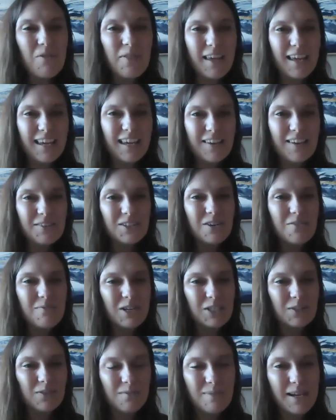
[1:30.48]
Well, thank you so
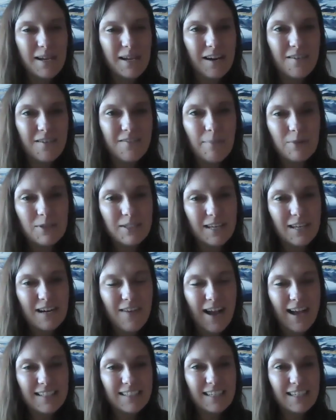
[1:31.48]
much for being here,
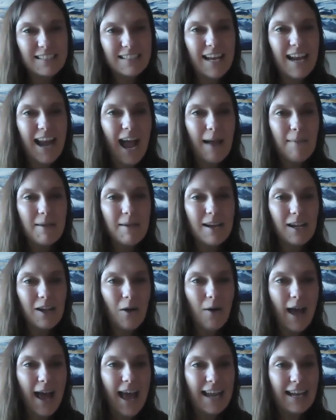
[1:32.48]
Representative Isaacsohn. I'm going to
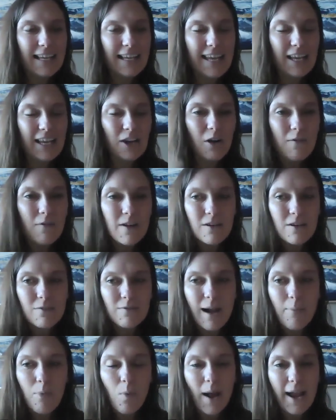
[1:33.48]
go ahead and kick it over to
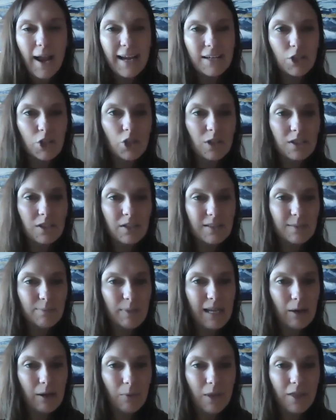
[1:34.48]
Rep. White. She'll
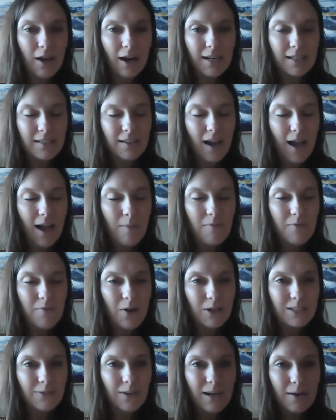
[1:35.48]
speak with our
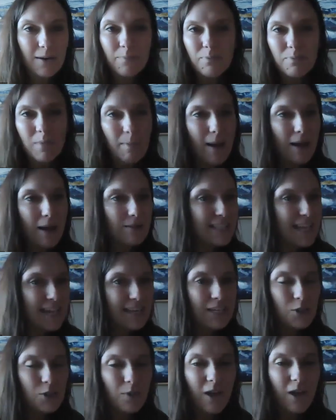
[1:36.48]
folks for about
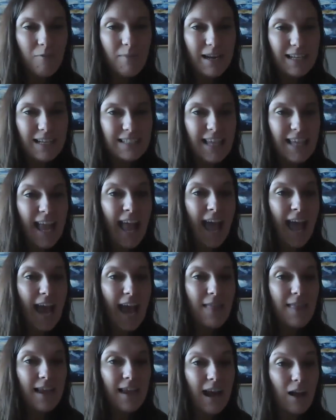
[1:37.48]
10 to 12 minutes,
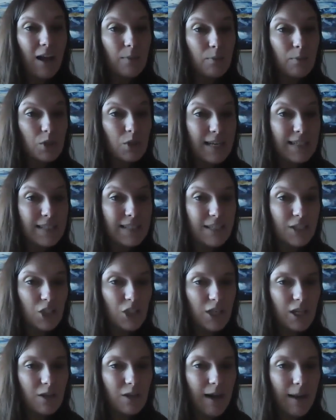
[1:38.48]
and then I'll
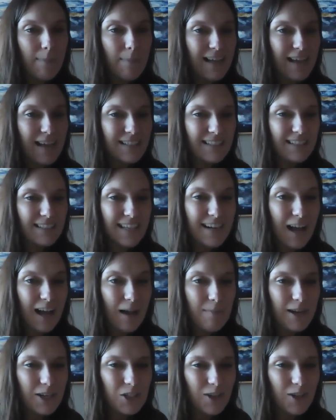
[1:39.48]
transition to you, Rep. Isaacsohn, and
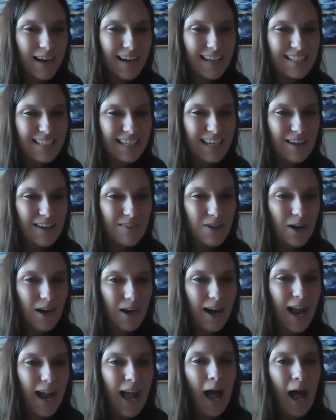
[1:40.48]
I'll make sure I get to give
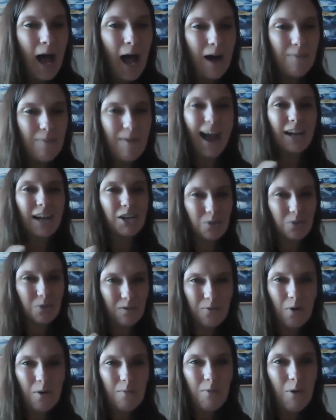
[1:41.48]
your
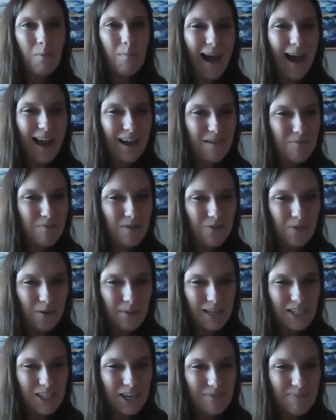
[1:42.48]
actual formal bio
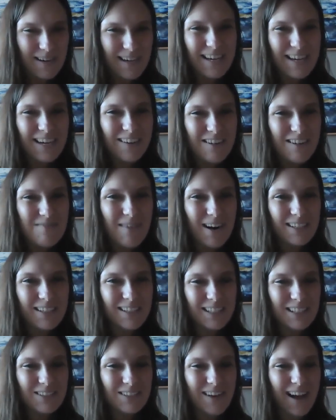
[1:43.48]
before we jump into your
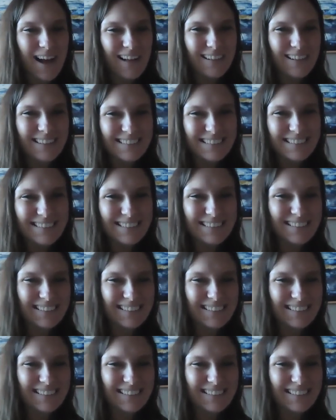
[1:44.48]
remarks as well.